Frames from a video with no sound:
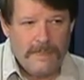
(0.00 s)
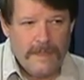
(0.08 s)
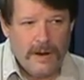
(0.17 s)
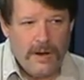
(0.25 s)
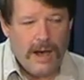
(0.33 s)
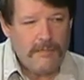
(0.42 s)

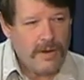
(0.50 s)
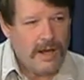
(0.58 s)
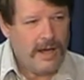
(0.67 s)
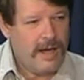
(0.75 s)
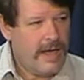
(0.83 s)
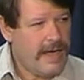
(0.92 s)
you know,
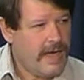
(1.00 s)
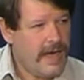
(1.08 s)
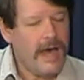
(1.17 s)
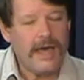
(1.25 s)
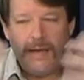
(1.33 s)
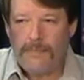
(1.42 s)
I
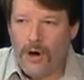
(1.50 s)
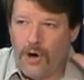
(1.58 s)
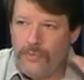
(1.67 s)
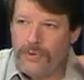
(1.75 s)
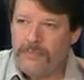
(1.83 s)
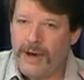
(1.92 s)
am
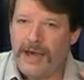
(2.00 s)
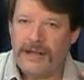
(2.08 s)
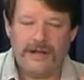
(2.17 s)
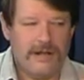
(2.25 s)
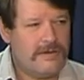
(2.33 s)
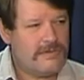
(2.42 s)

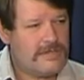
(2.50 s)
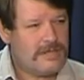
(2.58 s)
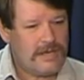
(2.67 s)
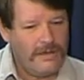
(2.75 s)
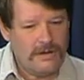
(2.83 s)
open-minded enough to say,